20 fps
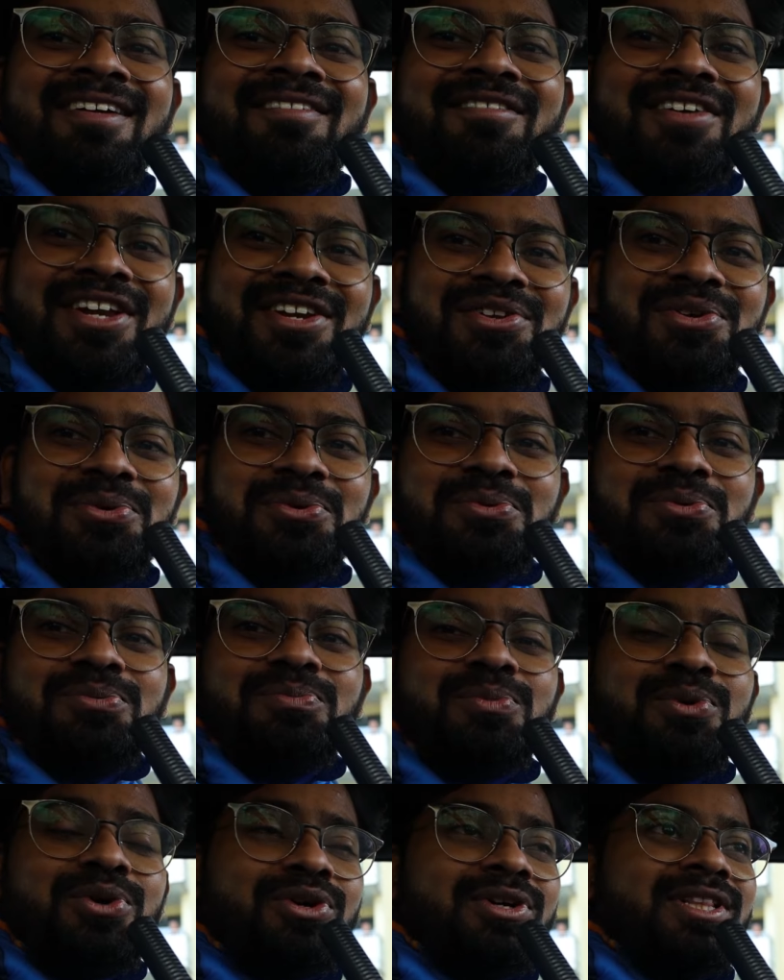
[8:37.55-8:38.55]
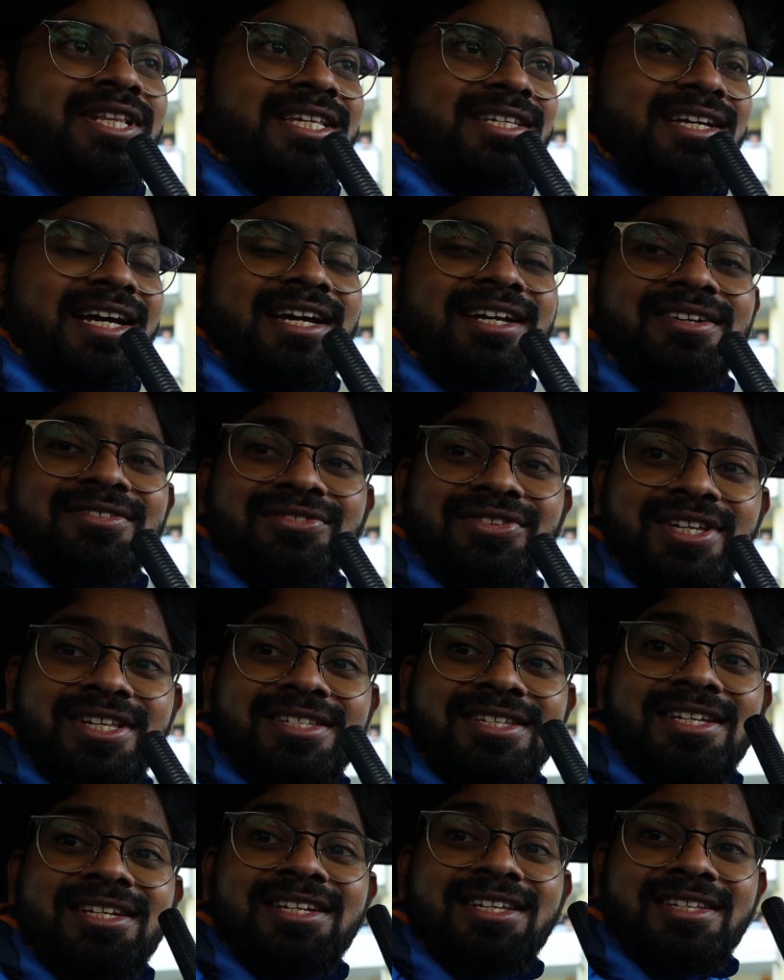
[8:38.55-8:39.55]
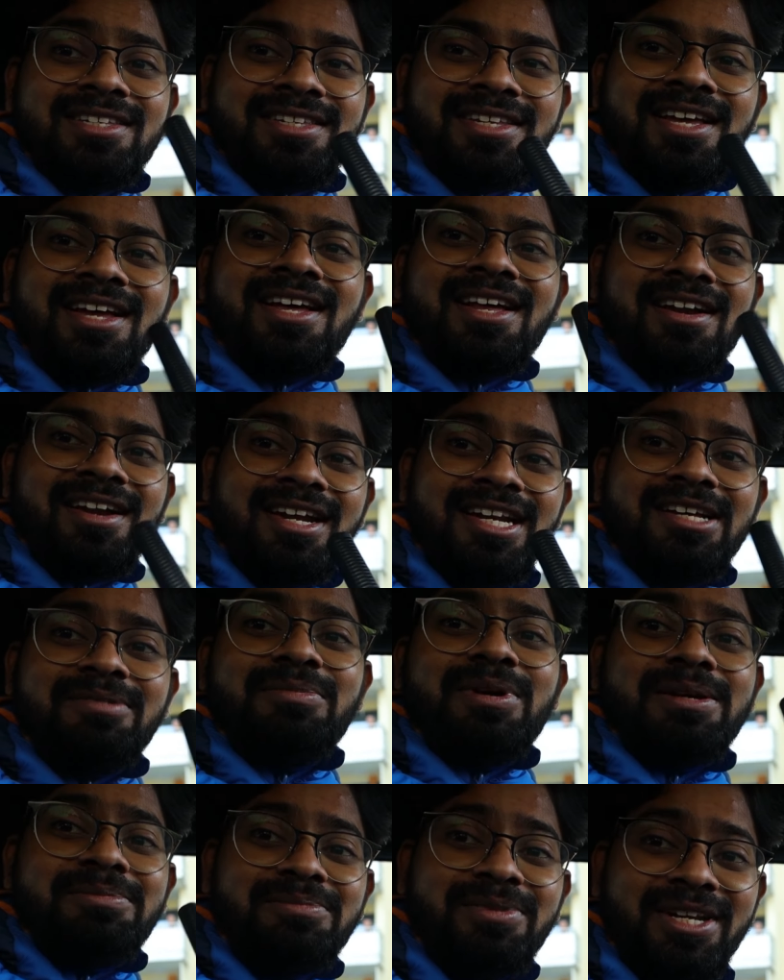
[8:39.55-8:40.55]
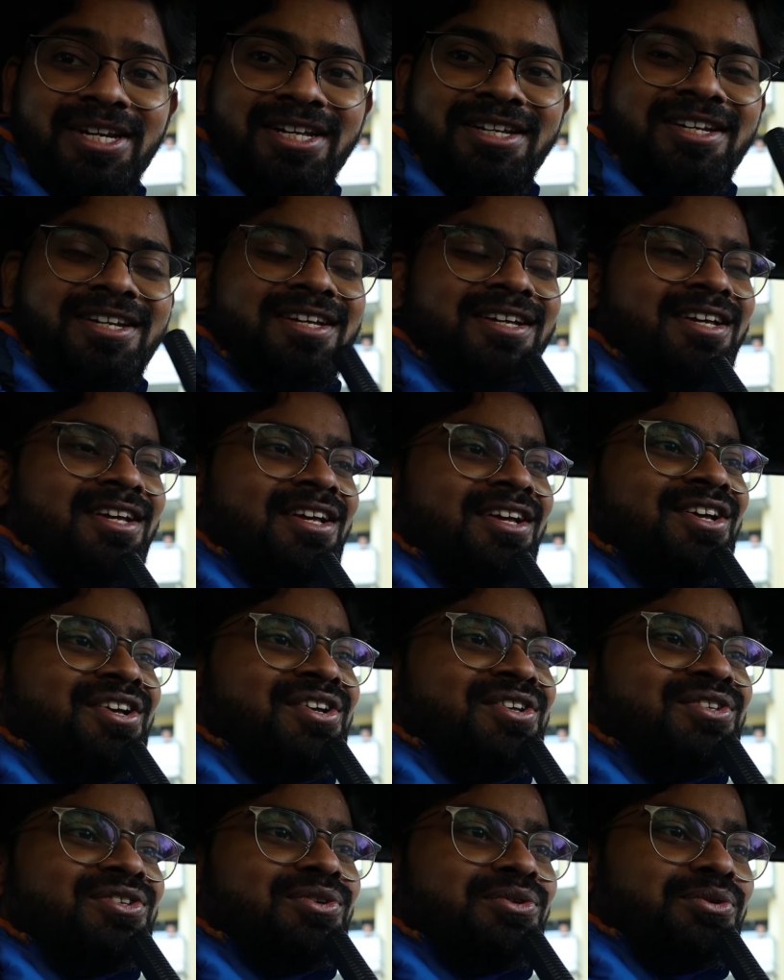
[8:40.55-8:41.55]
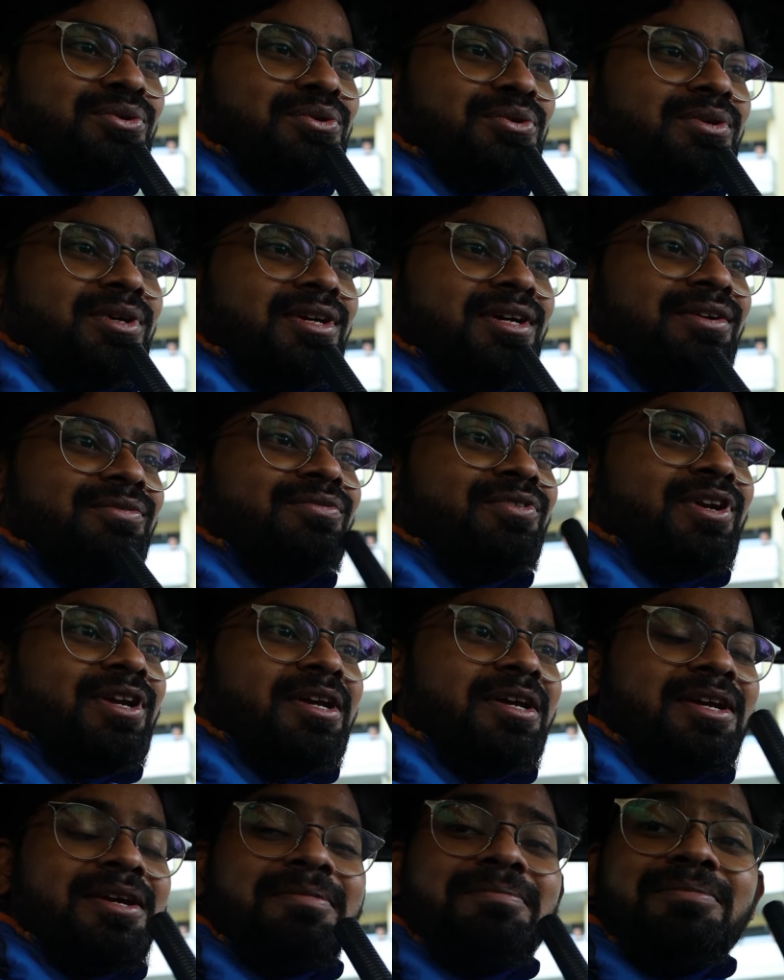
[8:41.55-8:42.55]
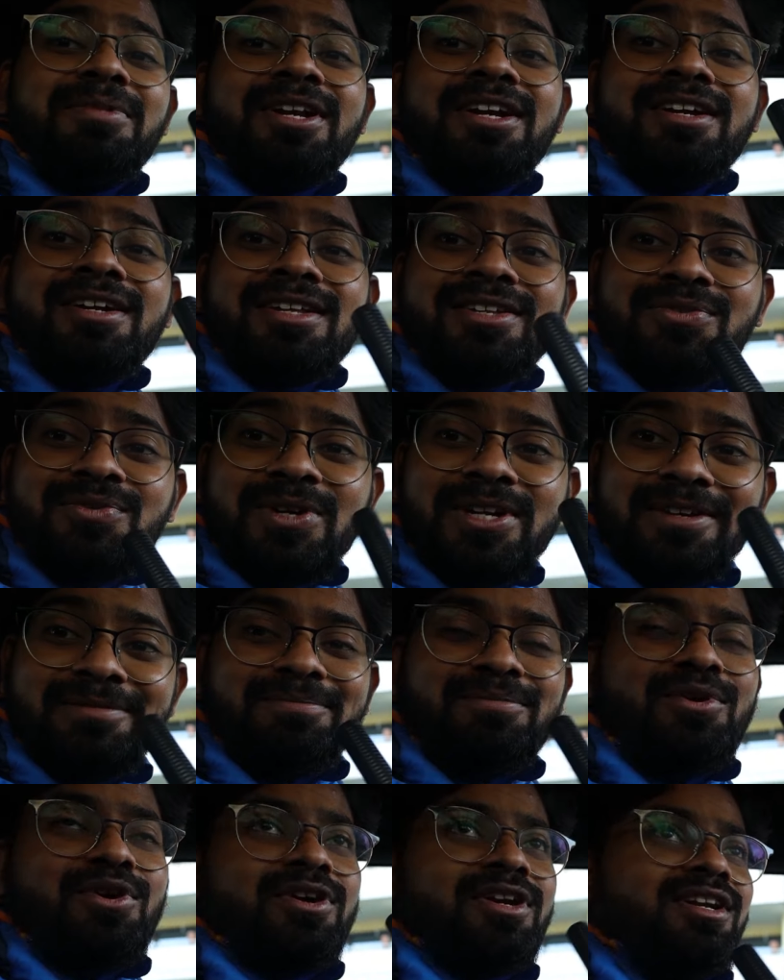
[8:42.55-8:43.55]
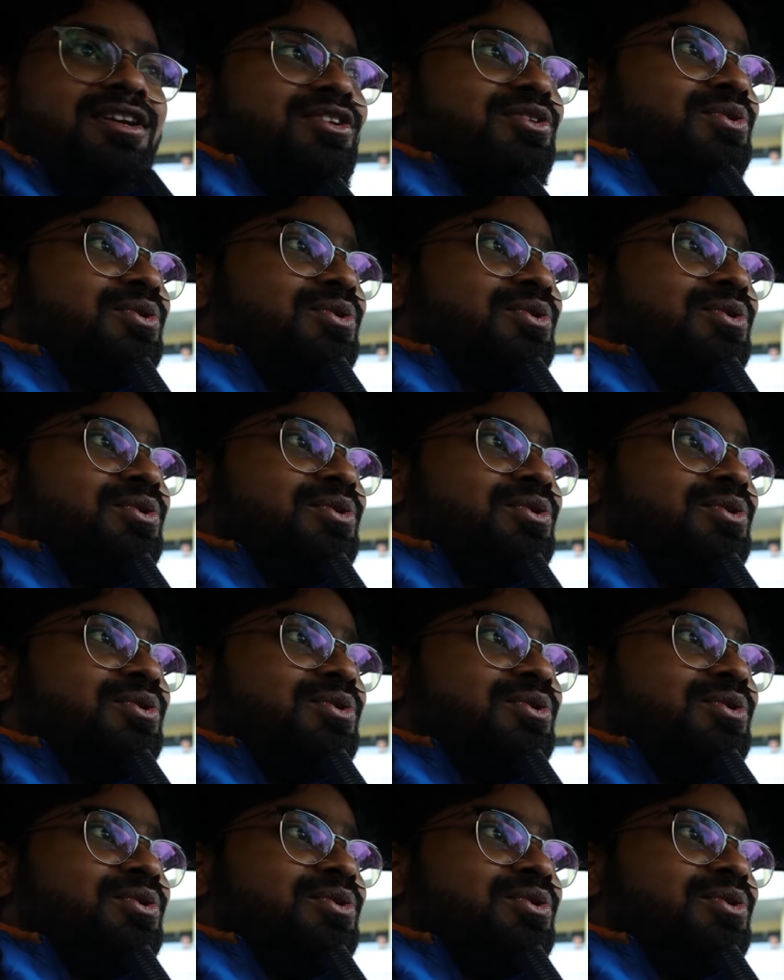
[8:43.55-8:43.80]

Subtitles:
when you book these kind of things, it is running by minute, so every minute is very important.